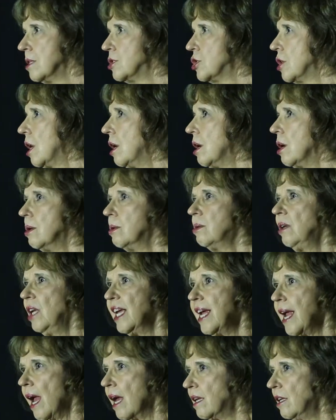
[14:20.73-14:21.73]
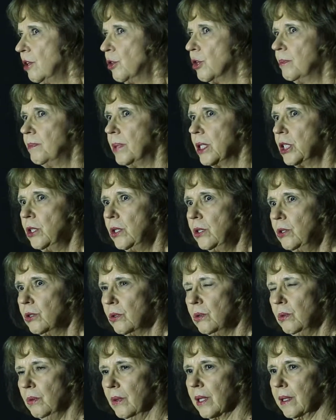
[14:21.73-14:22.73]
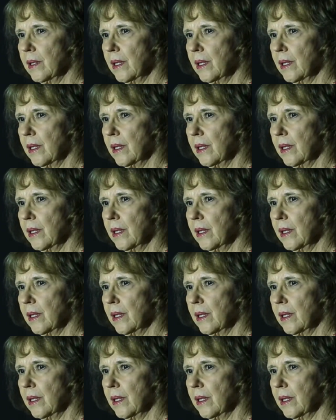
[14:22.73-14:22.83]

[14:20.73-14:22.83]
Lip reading: Totally out of the blue.